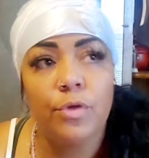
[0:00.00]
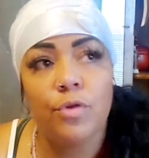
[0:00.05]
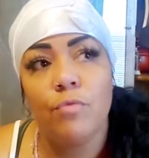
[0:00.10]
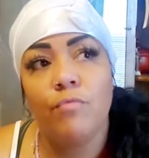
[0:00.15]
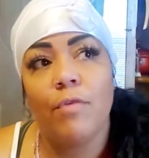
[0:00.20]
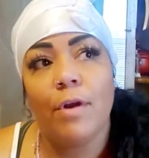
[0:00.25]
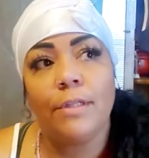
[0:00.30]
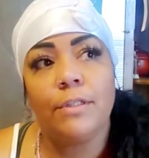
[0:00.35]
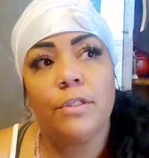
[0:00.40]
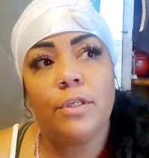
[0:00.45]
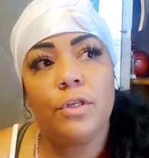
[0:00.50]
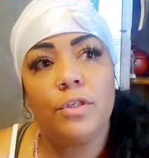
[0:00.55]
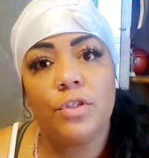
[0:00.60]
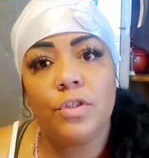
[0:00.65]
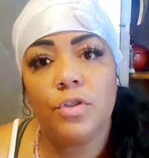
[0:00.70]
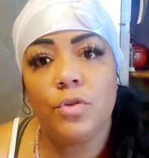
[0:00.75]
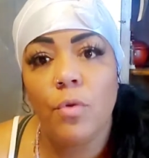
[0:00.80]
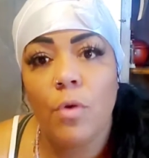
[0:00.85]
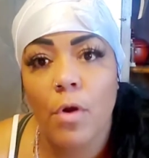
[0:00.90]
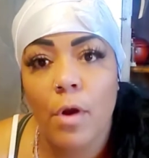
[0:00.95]
You run to the
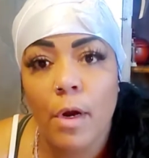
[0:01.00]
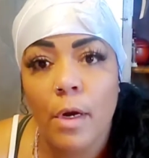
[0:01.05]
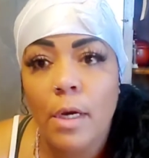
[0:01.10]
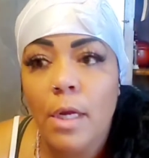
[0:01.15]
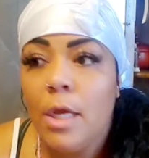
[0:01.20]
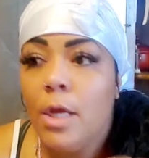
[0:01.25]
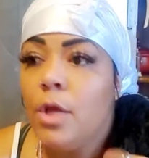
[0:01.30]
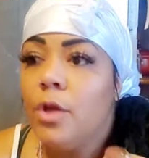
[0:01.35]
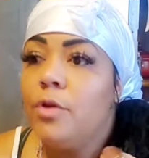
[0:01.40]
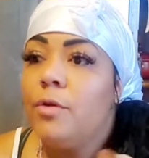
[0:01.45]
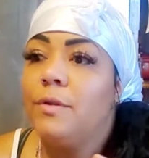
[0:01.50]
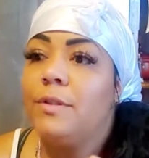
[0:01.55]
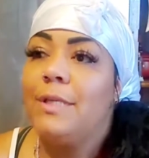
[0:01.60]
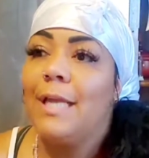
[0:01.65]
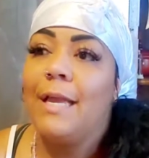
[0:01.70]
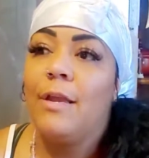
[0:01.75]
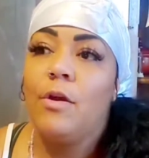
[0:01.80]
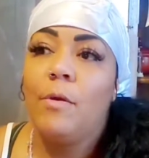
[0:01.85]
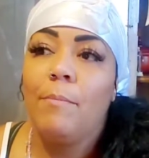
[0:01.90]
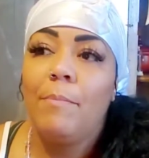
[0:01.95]
store, you
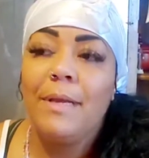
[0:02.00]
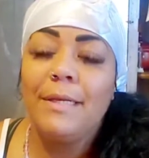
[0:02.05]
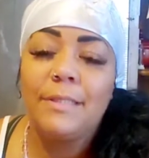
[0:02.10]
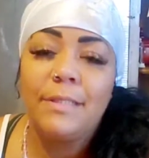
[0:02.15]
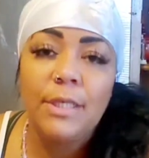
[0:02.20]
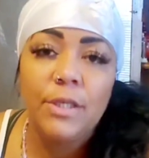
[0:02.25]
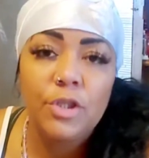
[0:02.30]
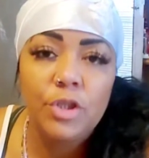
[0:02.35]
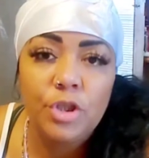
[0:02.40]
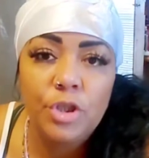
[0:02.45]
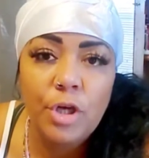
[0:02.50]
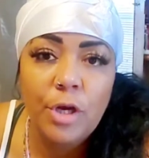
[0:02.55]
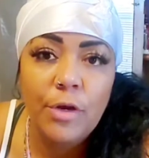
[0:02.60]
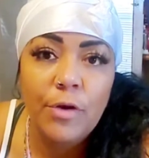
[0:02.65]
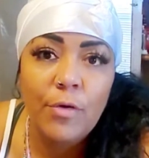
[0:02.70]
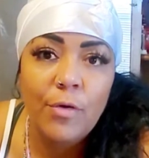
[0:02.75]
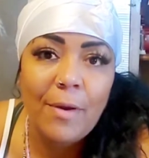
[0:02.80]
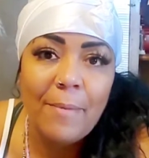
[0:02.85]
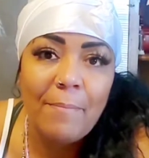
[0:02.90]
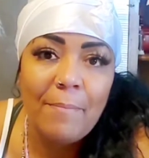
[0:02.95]
say you're missing
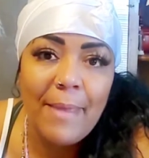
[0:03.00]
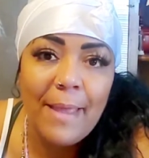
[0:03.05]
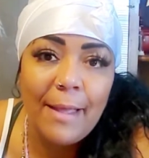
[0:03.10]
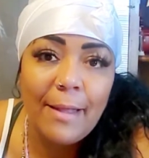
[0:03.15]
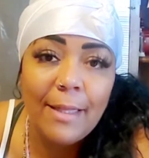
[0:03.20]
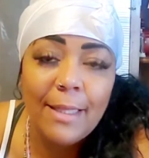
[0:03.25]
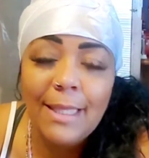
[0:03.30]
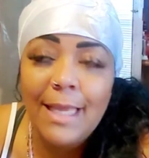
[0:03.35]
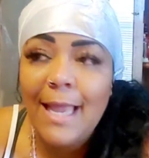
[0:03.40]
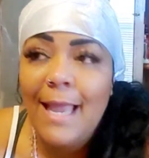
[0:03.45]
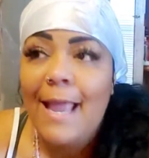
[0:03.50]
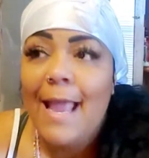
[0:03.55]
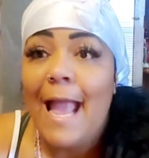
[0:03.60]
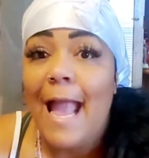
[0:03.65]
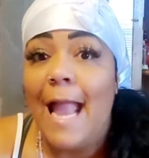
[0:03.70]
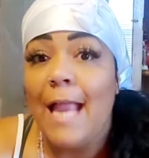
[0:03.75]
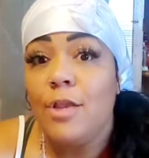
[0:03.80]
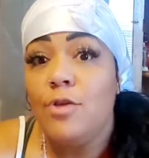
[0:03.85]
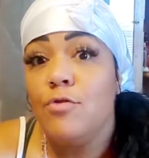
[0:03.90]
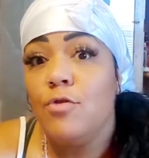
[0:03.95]
sugar or milk,
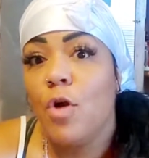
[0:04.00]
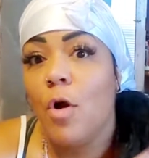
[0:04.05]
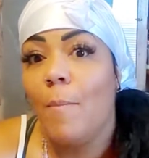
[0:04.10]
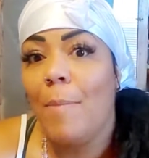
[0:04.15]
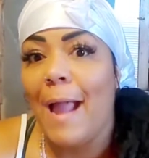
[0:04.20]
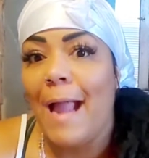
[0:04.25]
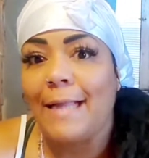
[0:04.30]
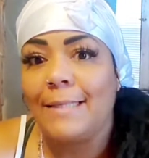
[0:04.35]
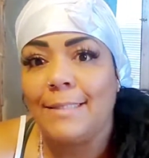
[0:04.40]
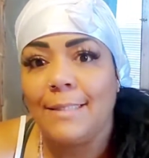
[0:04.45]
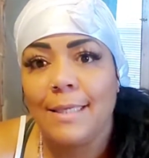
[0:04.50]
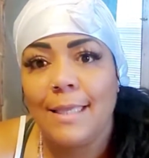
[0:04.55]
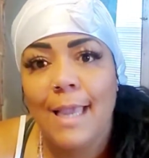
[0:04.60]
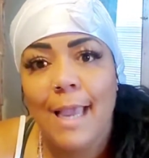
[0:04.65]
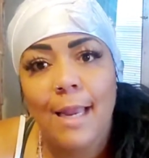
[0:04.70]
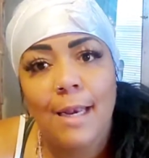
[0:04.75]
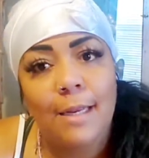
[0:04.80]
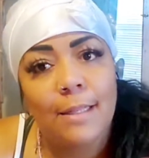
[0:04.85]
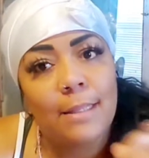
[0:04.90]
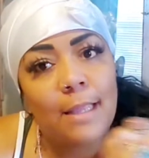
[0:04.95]
and you go back to
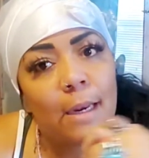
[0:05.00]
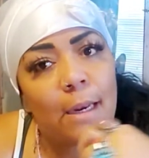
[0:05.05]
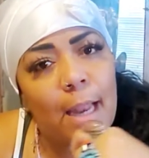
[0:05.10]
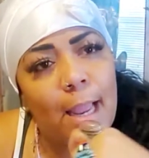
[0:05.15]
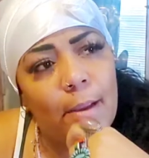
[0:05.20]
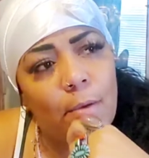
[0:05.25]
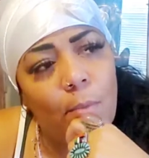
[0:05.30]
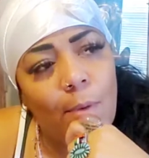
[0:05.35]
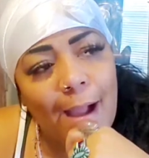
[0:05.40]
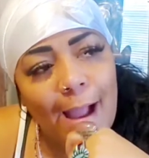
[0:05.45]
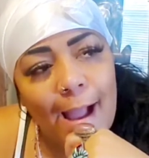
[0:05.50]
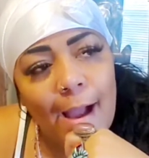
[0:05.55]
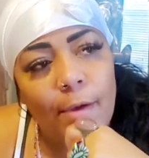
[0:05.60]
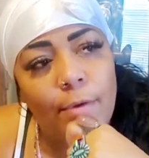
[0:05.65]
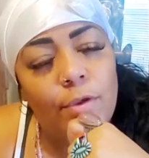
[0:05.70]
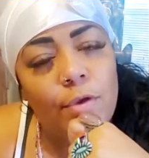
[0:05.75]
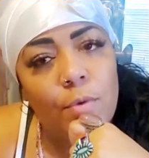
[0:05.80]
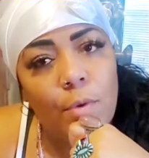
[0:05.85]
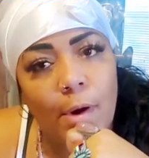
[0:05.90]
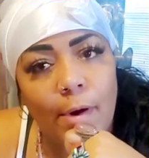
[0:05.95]
get it. They're like, wow,
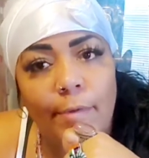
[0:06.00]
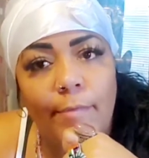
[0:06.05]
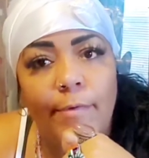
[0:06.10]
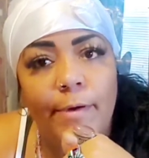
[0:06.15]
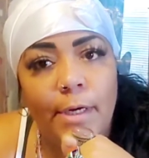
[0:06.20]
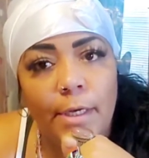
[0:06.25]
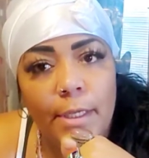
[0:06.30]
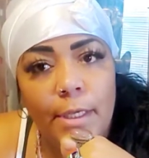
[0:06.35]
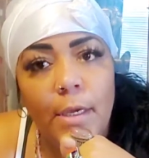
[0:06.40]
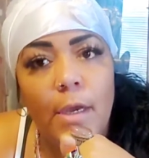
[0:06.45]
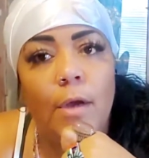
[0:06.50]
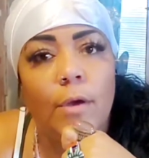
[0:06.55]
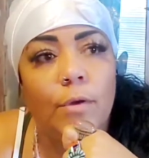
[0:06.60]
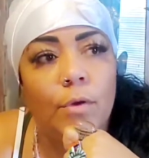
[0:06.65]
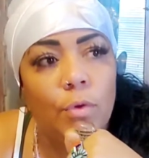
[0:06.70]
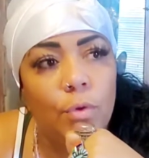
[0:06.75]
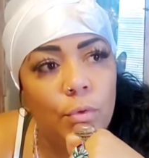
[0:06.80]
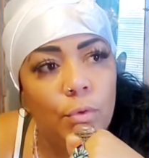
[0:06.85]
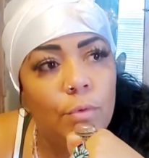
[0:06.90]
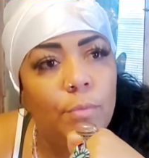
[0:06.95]
you are really a
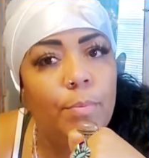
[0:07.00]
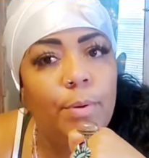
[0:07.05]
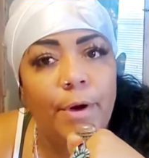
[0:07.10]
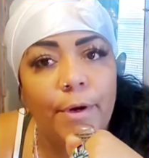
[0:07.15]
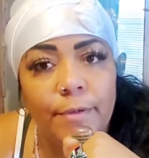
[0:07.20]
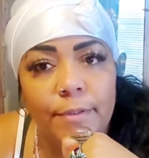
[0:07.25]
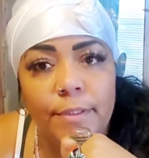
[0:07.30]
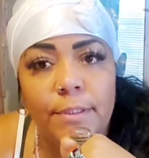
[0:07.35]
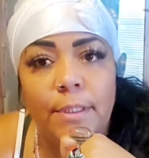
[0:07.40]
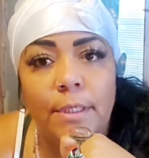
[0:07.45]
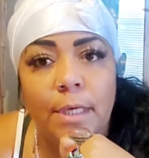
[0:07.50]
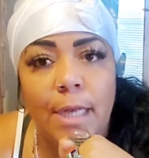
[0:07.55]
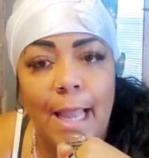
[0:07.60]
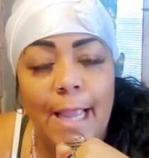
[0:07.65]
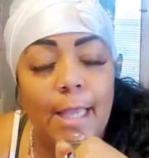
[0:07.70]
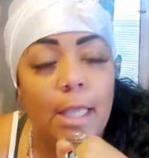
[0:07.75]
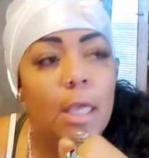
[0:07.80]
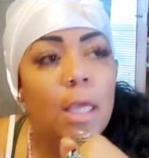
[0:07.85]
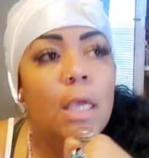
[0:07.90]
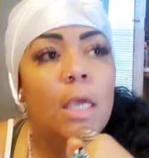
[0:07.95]
cool person.
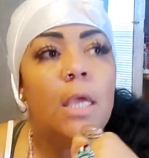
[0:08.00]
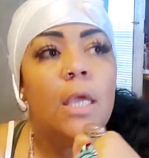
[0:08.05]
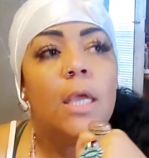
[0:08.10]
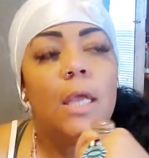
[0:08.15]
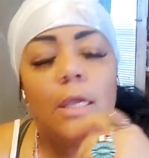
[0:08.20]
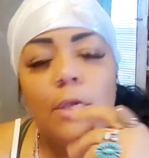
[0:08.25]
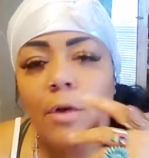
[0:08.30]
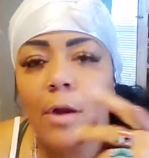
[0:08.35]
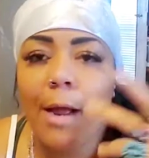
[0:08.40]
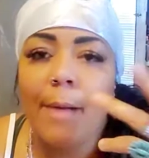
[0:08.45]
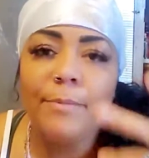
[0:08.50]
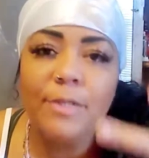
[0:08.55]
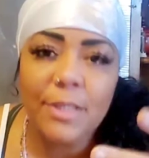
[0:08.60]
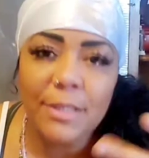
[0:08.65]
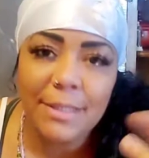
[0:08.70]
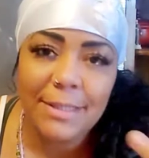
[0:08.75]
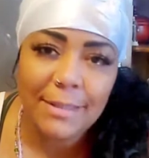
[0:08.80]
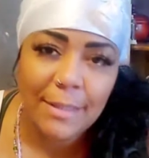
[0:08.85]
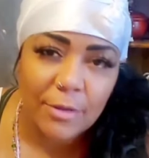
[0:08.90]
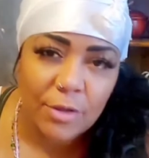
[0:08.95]
Like, you know, I'm
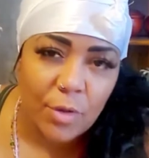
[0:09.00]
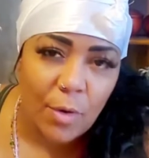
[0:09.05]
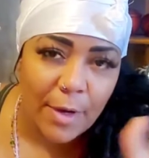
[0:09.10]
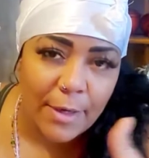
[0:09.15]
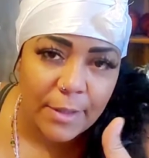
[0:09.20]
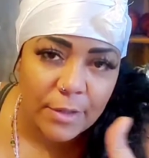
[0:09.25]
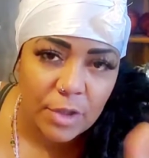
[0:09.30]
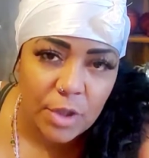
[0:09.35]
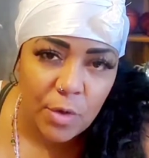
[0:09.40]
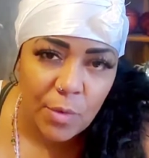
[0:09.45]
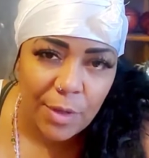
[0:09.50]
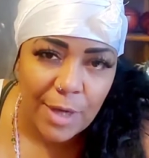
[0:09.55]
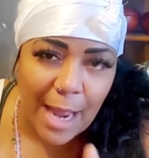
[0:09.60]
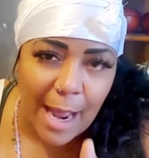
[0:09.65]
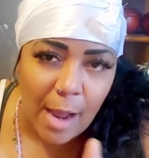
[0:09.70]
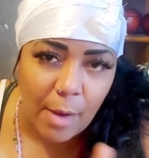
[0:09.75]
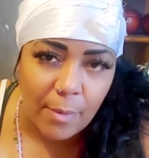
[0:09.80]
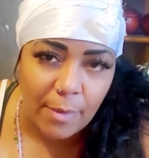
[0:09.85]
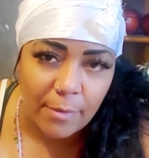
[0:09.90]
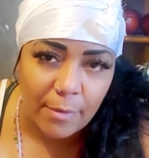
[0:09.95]
just talking to you on
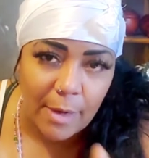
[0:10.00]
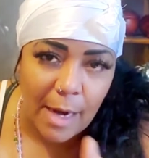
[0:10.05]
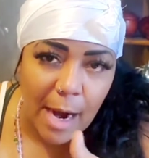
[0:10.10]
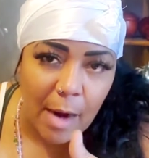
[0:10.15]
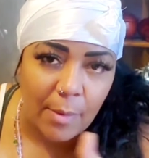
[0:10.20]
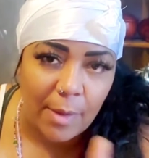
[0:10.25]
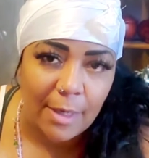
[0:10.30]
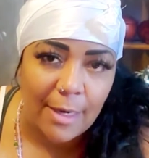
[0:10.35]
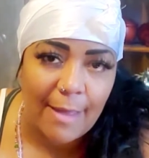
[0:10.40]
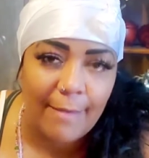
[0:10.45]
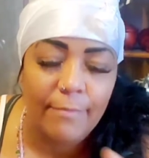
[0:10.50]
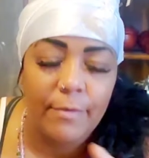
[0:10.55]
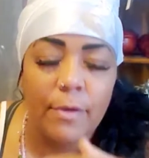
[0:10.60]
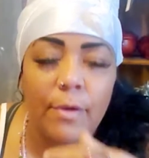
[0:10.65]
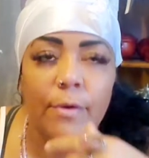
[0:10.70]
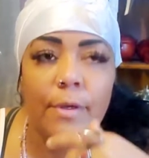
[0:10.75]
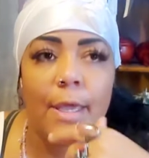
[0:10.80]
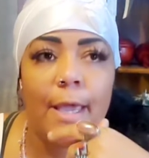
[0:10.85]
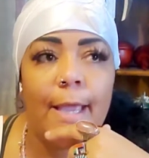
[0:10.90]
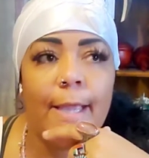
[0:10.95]
our
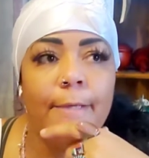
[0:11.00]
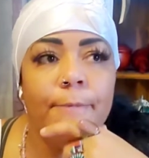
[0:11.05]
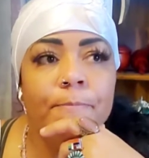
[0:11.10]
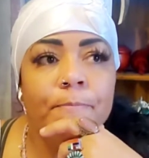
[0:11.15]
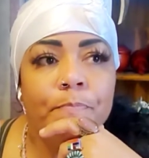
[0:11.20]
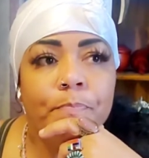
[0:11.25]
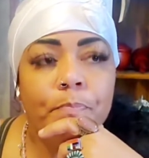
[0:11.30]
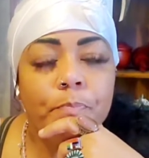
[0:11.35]
level, okay?